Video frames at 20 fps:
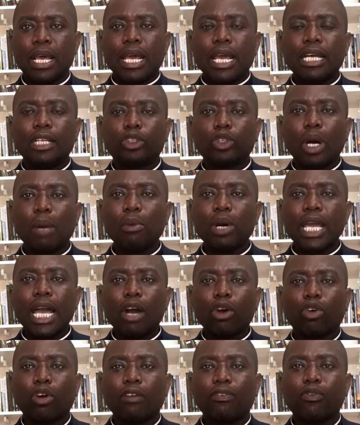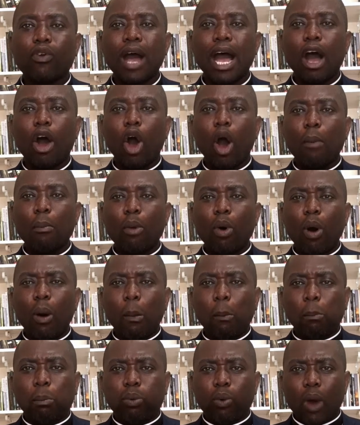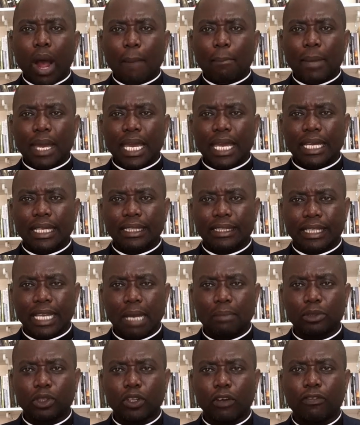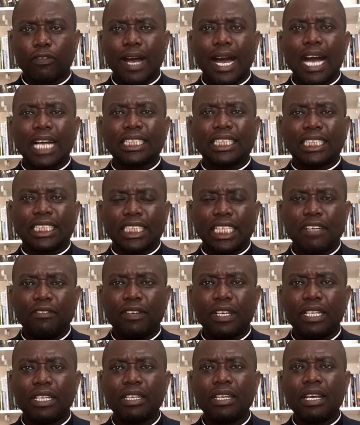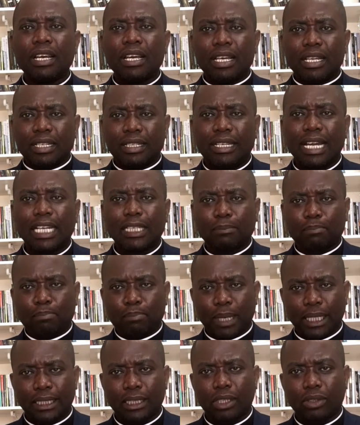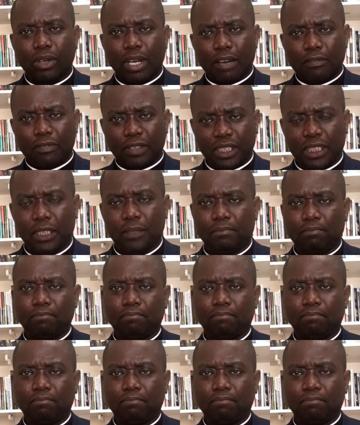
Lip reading: ento mo ye nkrofo a omo boa me in terms of achieving that particular vision